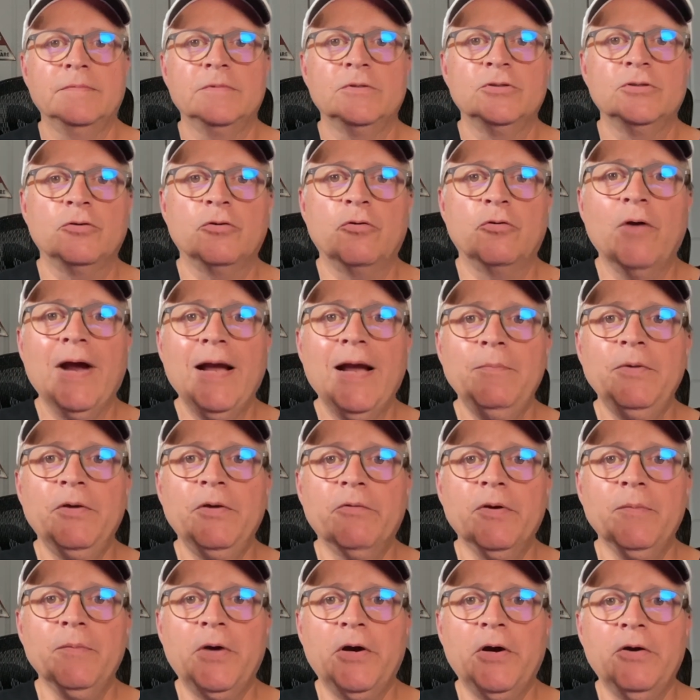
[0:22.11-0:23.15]
So grab your
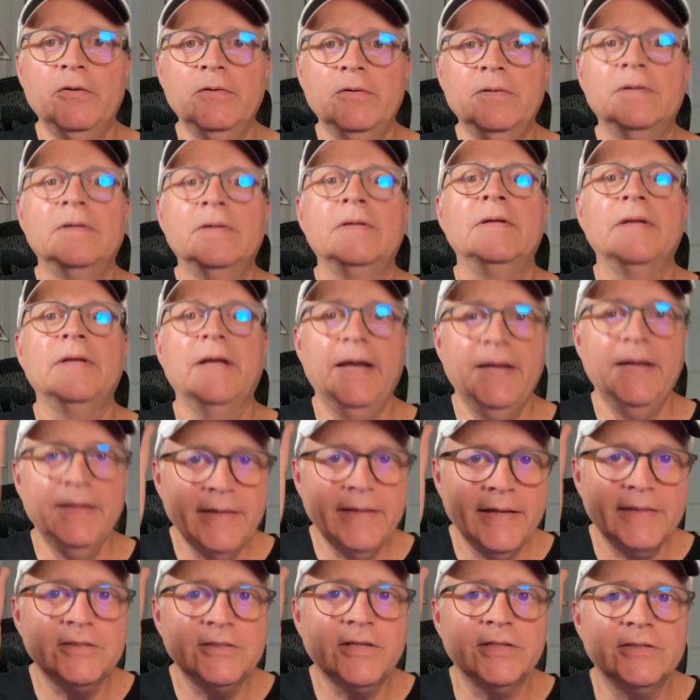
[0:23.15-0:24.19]
remote and
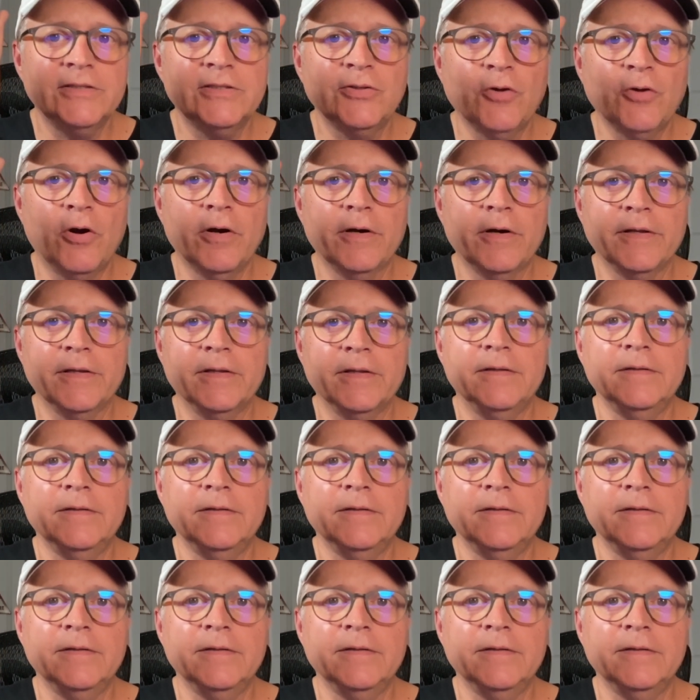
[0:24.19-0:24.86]
let's get started.